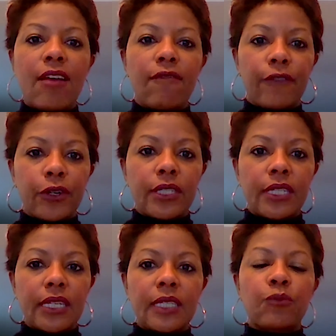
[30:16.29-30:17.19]

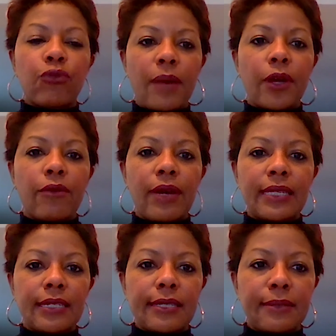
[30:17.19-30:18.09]
versus primary
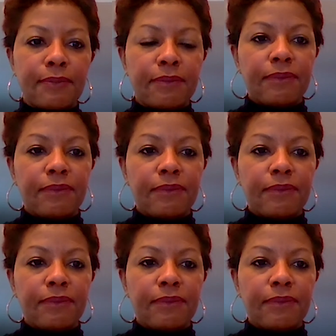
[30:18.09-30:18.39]
residence?